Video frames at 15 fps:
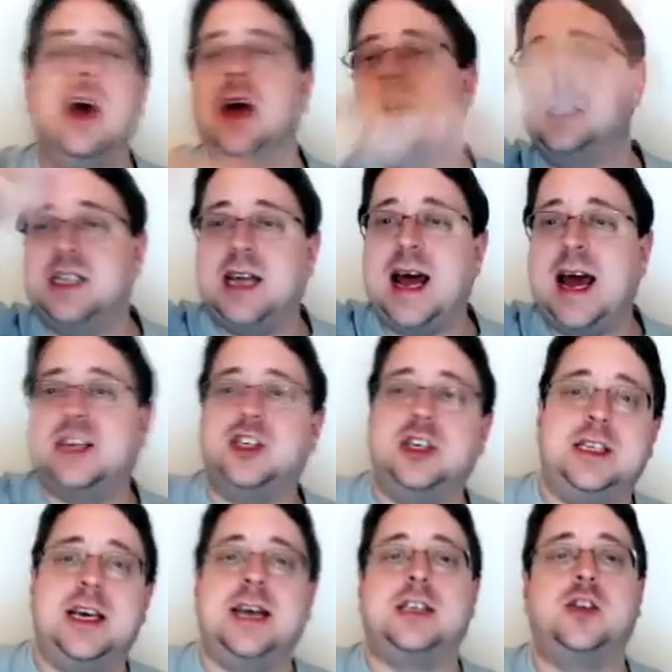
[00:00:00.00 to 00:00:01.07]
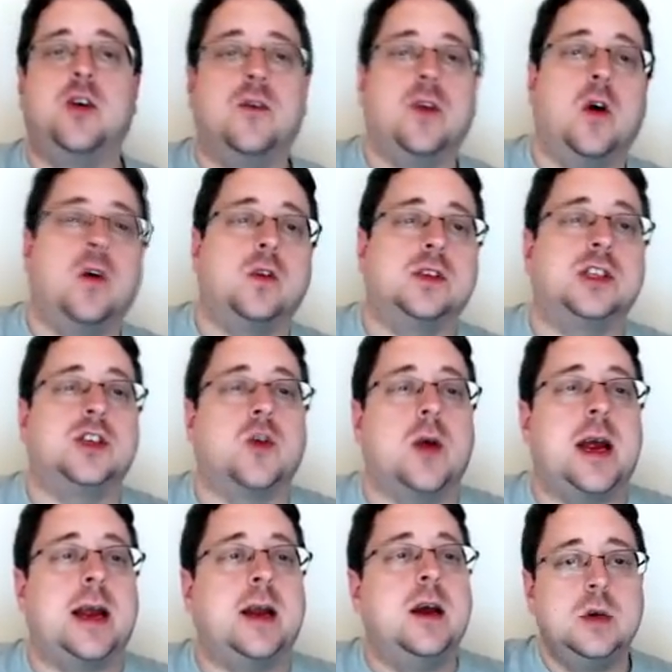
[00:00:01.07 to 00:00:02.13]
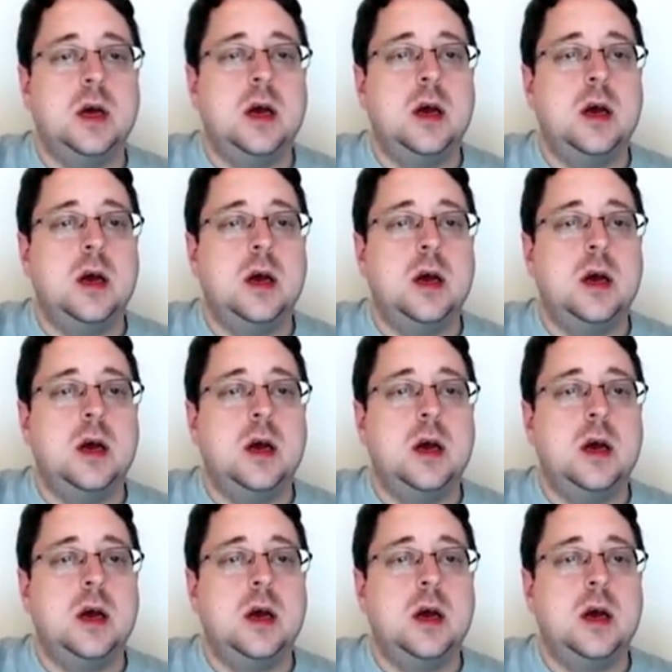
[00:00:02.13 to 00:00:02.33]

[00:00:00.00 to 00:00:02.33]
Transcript: because it actually takes over the whole screen.